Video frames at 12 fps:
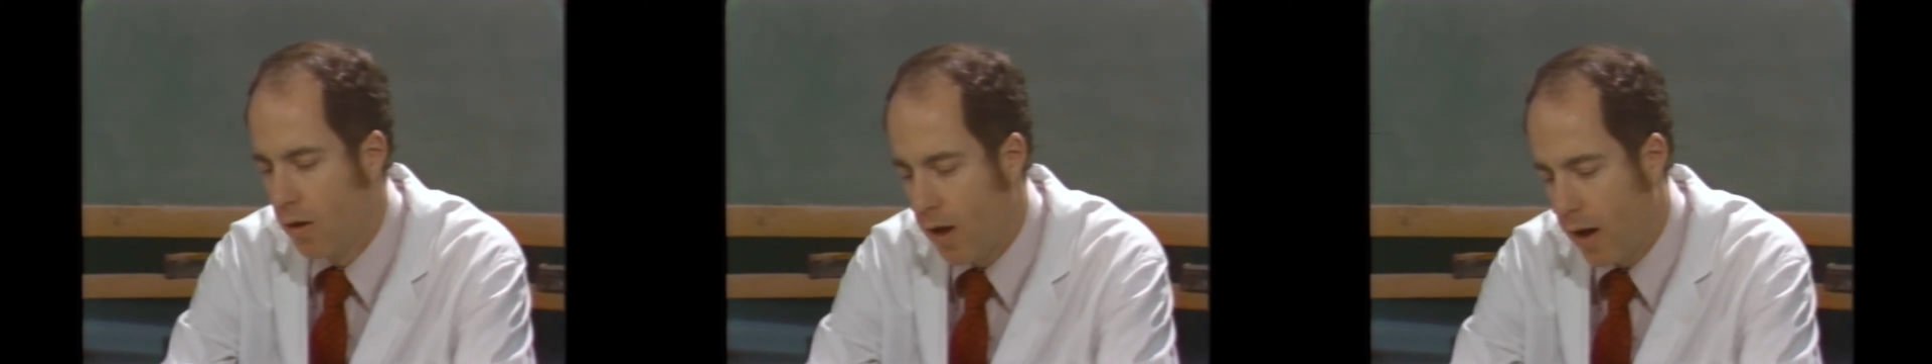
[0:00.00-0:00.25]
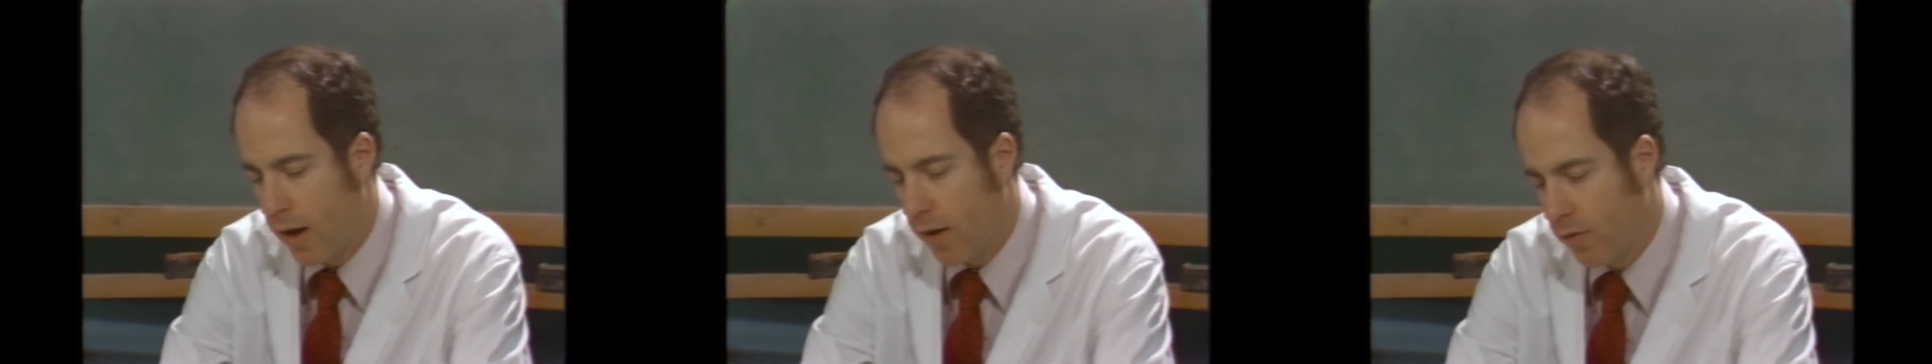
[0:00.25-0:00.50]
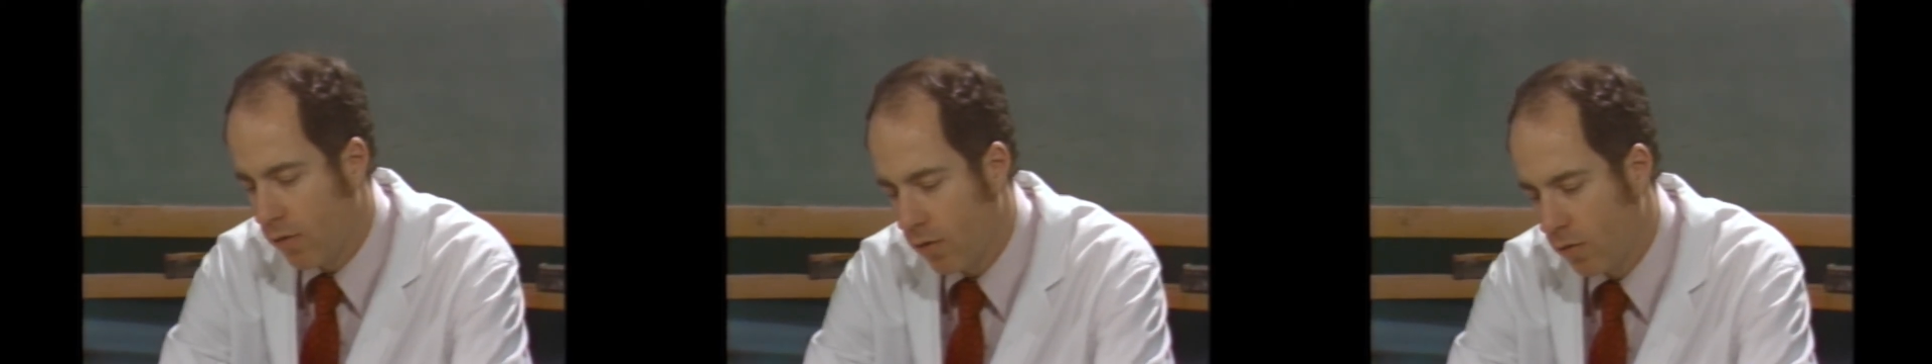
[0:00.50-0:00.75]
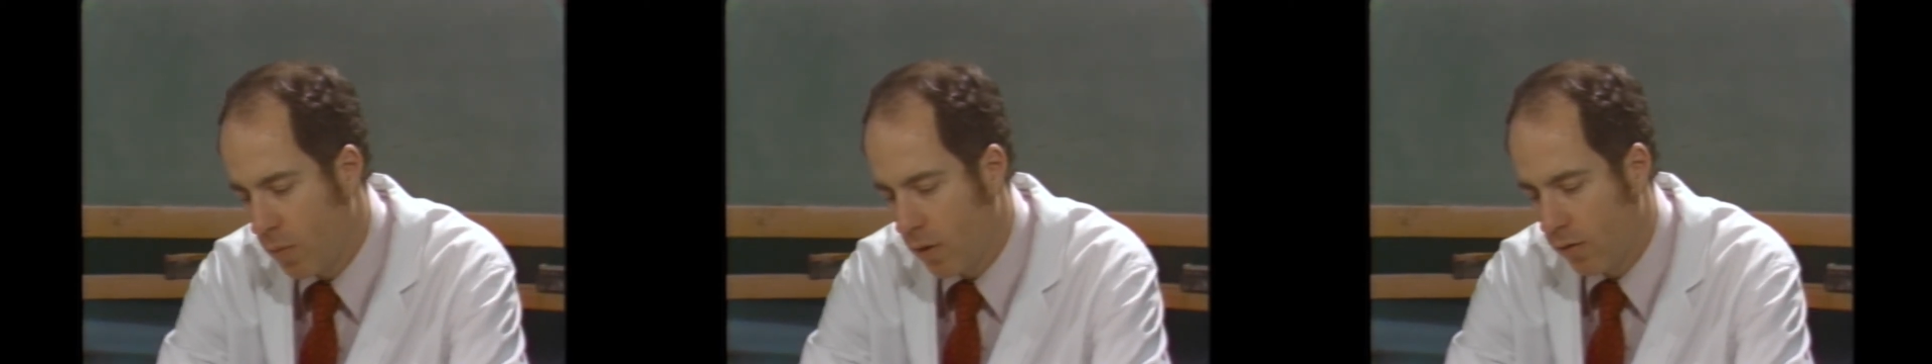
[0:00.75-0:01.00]
I have a
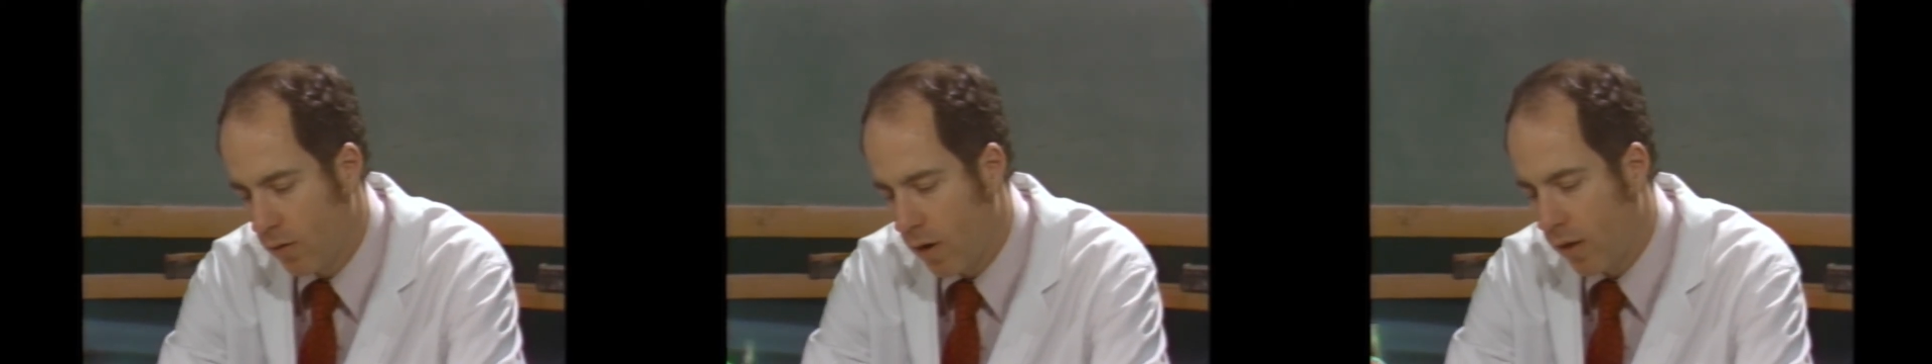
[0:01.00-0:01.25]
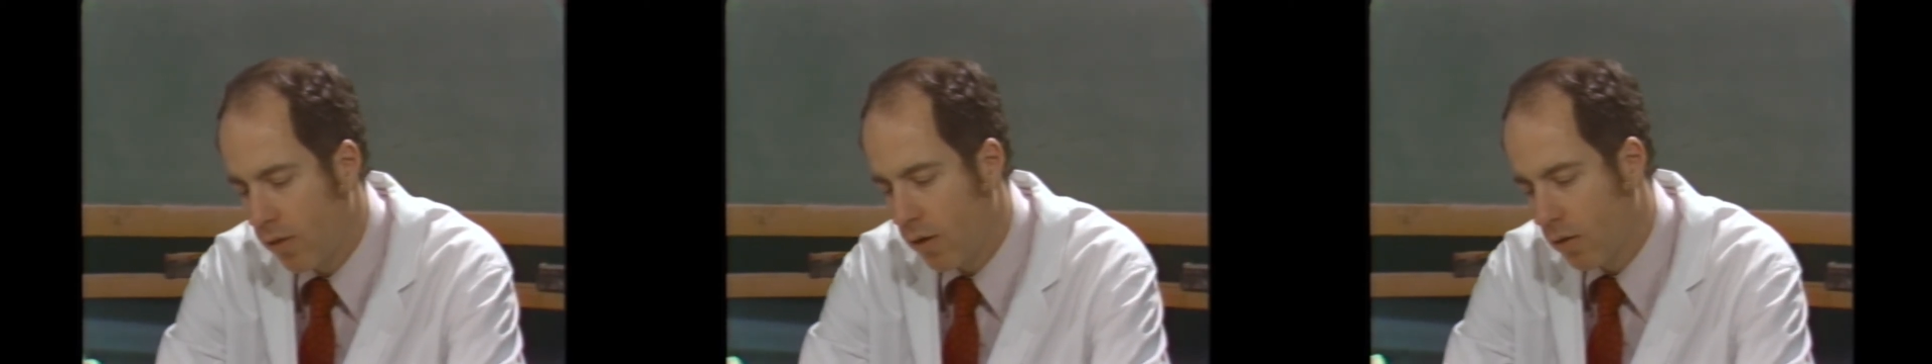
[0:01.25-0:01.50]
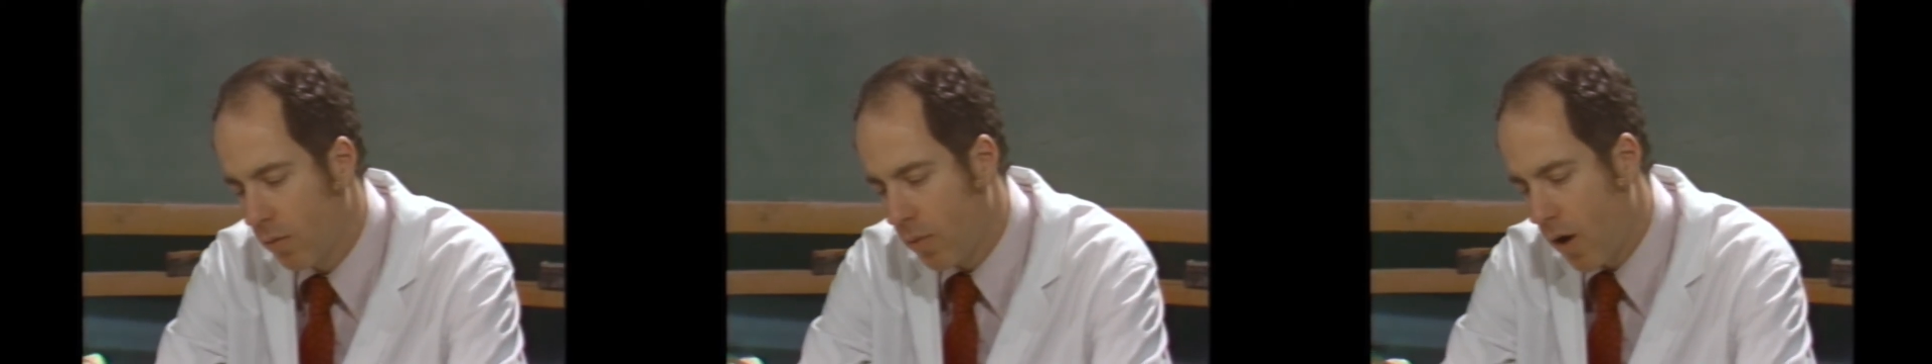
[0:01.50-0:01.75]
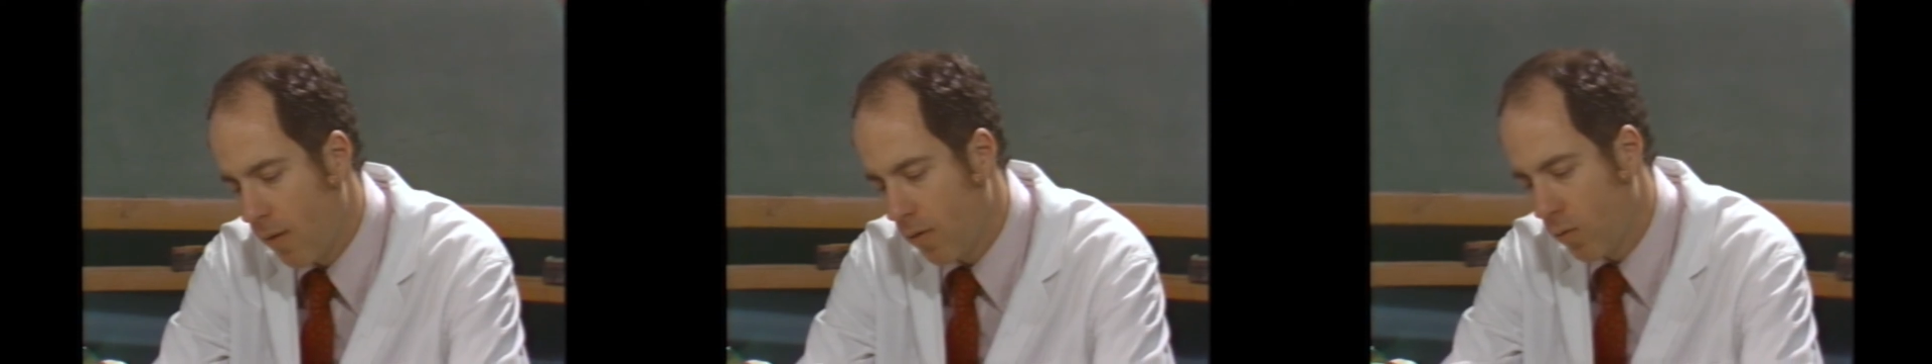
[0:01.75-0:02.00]
suspicion, I think the
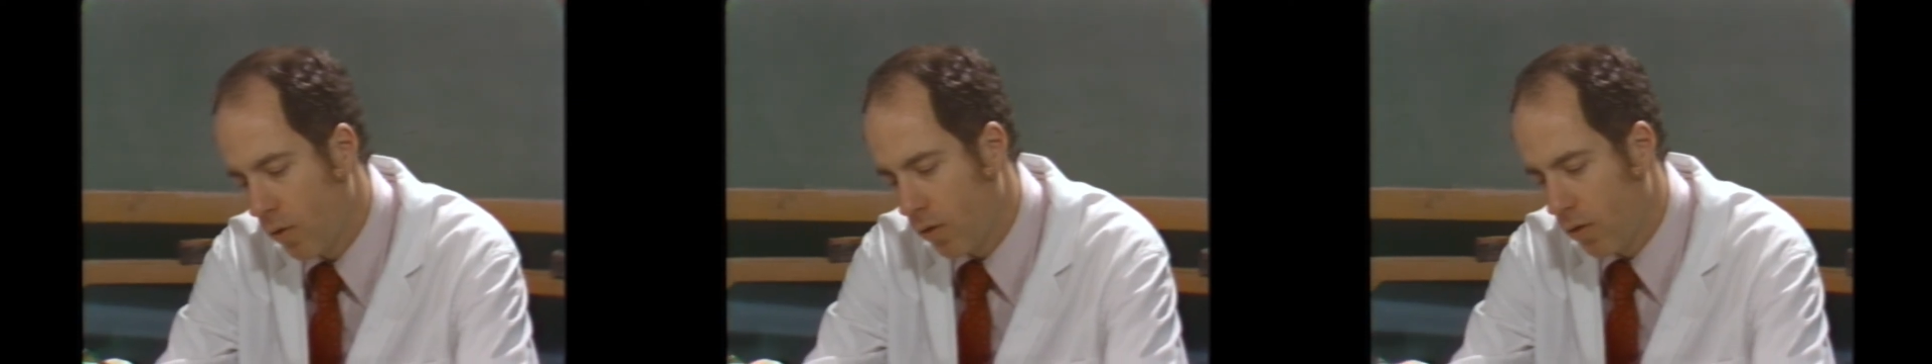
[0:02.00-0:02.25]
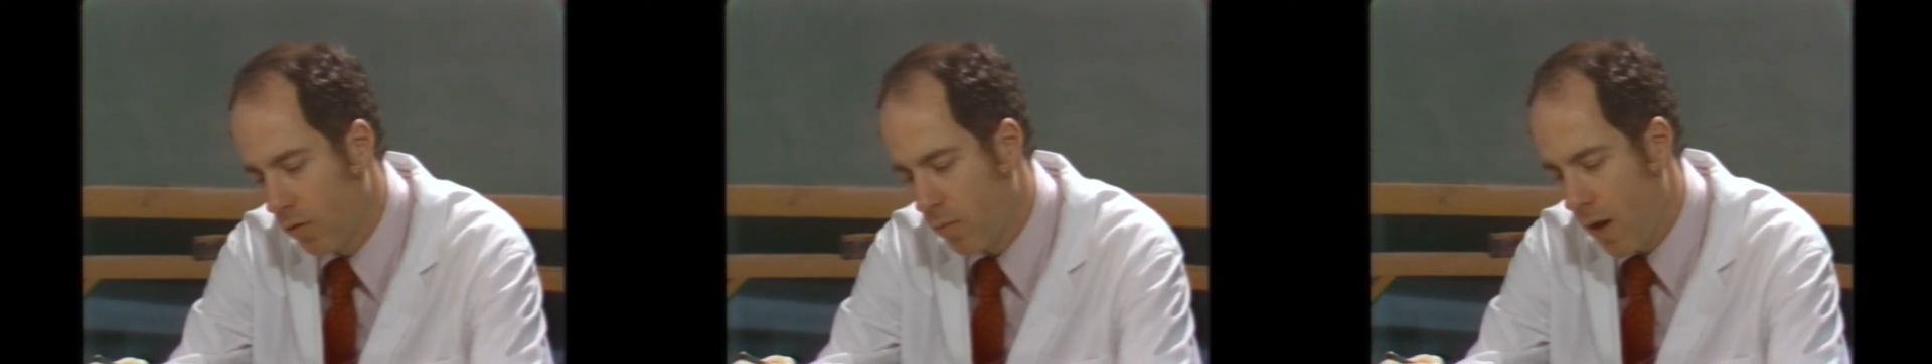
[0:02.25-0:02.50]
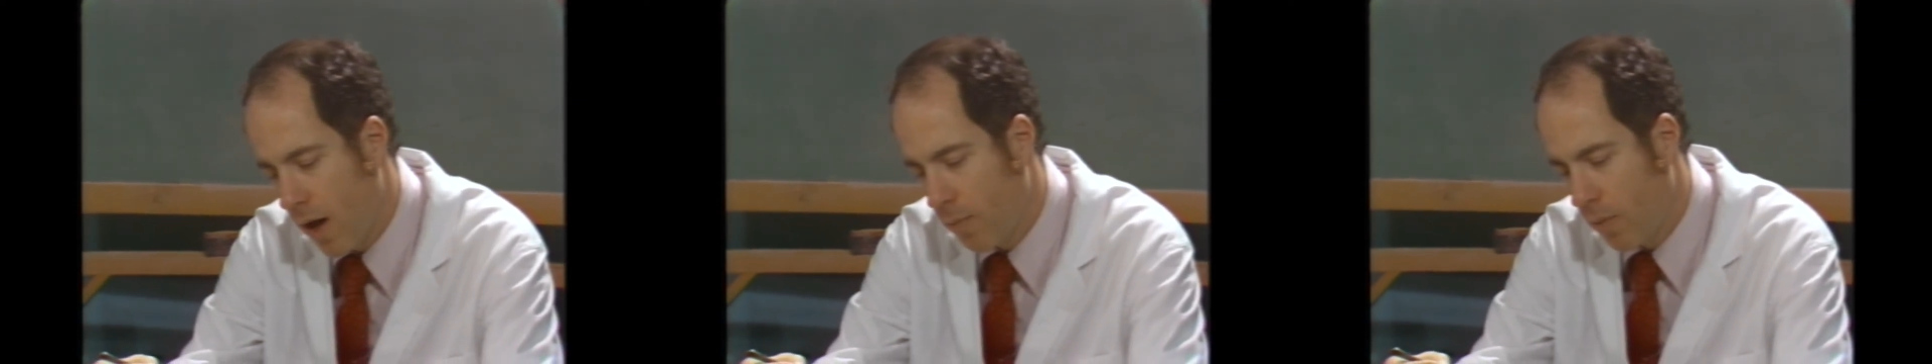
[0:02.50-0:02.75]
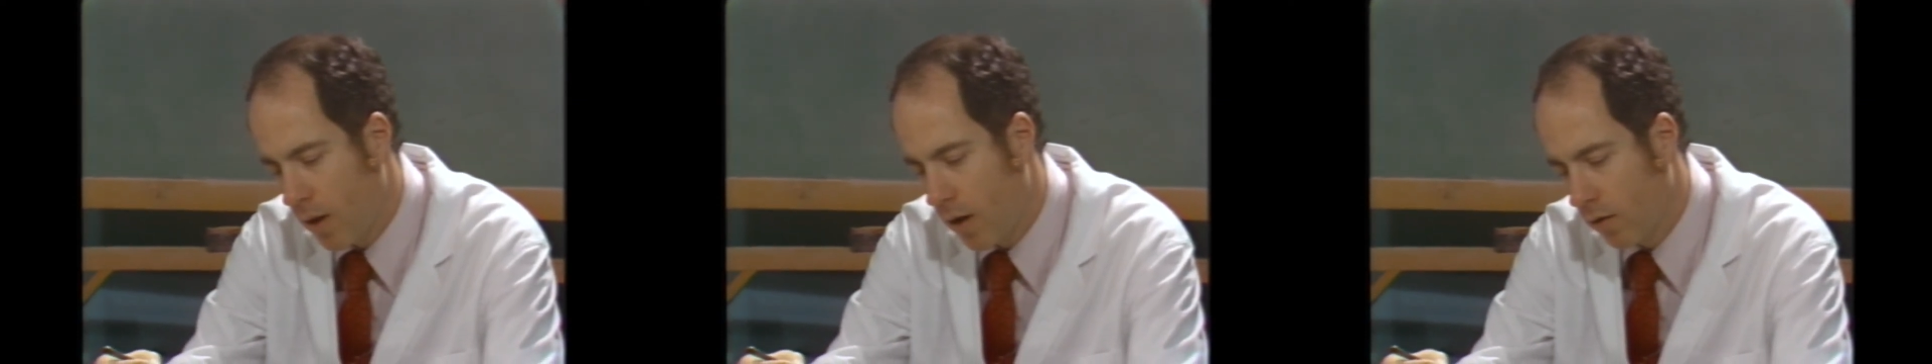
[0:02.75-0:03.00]
problem with this
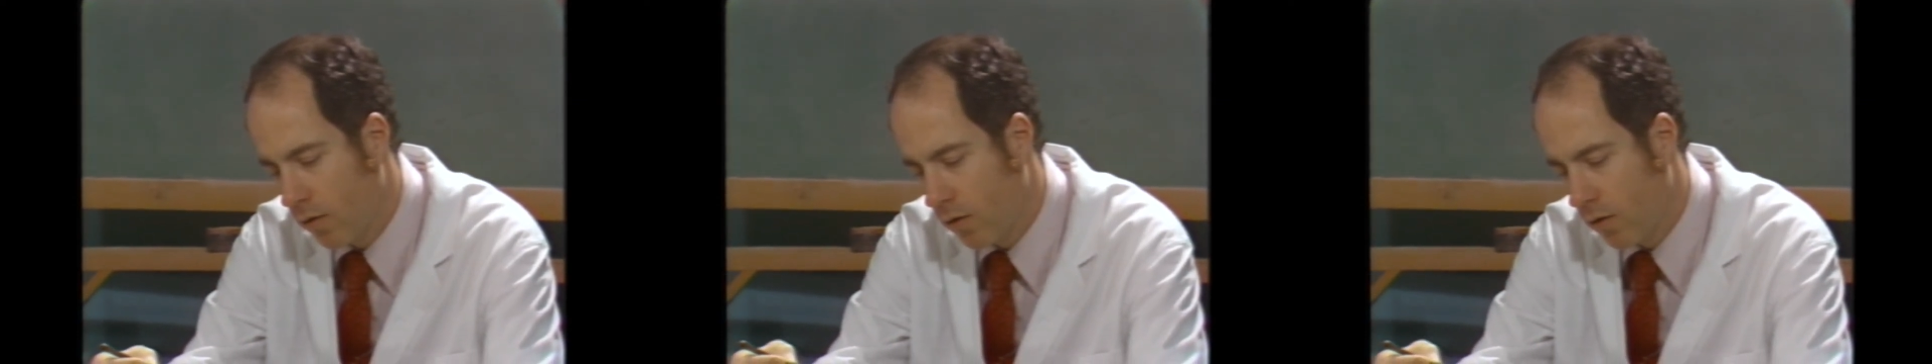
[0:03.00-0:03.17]
bypass